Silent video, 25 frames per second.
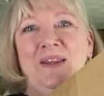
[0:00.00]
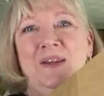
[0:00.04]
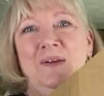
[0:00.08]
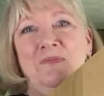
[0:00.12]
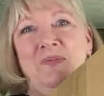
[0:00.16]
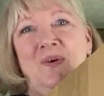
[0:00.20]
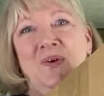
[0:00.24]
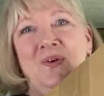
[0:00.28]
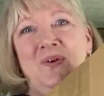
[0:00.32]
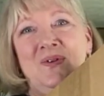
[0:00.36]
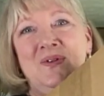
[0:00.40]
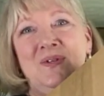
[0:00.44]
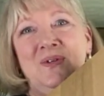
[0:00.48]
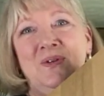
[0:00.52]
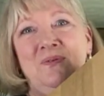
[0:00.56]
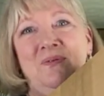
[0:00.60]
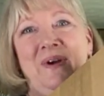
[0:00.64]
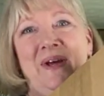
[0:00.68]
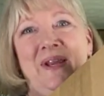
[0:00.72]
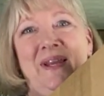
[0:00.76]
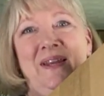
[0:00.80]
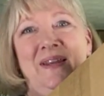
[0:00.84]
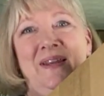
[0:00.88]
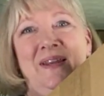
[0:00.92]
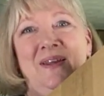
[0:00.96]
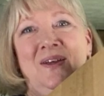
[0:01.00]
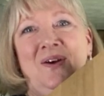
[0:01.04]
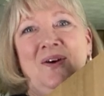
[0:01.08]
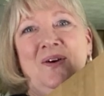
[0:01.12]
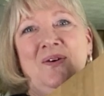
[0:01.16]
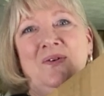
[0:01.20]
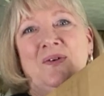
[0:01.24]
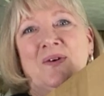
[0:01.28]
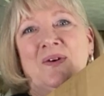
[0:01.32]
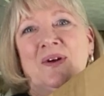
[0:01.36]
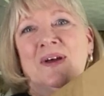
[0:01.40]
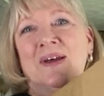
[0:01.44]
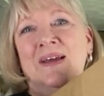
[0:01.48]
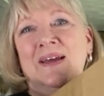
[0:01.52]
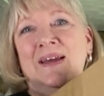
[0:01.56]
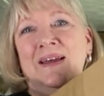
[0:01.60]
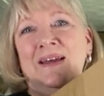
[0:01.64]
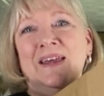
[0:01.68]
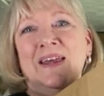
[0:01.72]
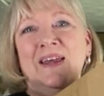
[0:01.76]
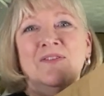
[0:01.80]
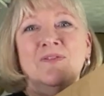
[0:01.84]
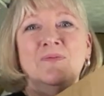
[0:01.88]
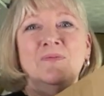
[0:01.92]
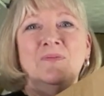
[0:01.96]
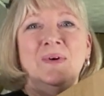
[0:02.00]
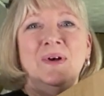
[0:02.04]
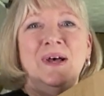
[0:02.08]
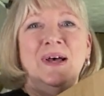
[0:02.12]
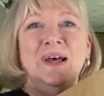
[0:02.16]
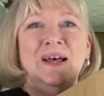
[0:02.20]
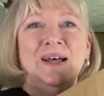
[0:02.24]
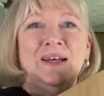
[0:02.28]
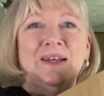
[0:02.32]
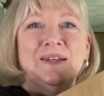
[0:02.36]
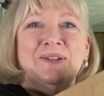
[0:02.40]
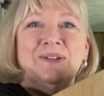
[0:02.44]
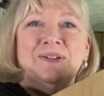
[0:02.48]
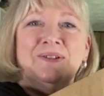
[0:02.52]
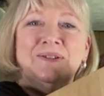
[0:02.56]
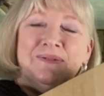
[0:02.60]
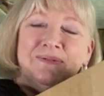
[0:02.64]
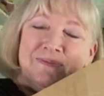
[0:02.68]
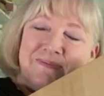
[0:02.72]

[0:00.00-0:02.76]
And the balls are ready to go. Give them a hug.